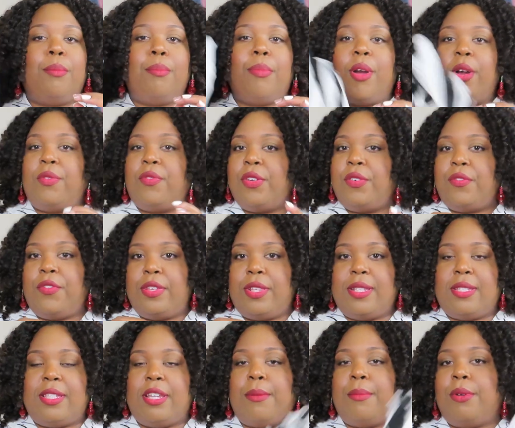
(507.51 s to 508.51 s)
Perfect for
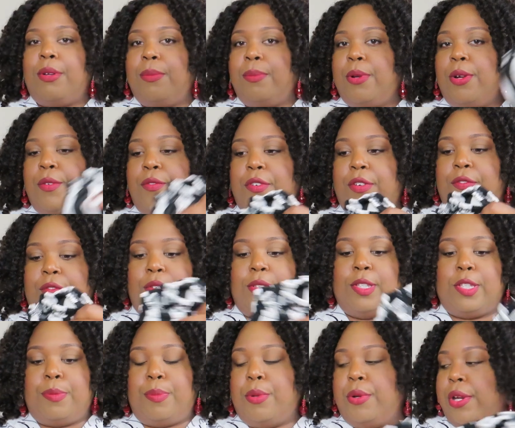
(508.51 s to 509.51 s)
the summer, perfect for
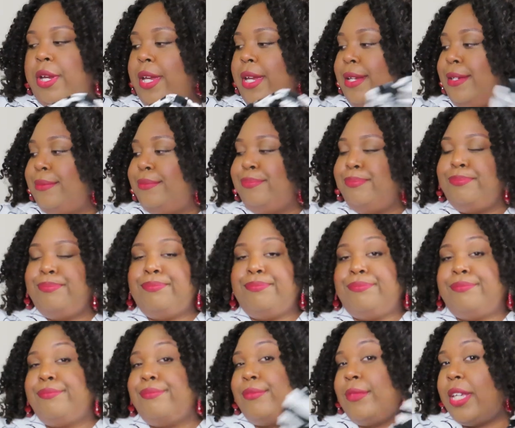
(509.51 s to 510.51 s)
the spring.
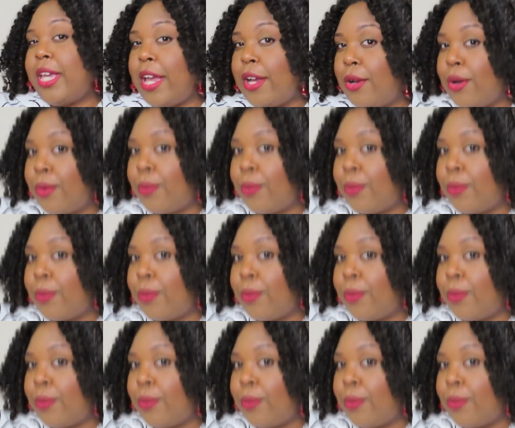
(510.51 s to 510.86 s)
Can't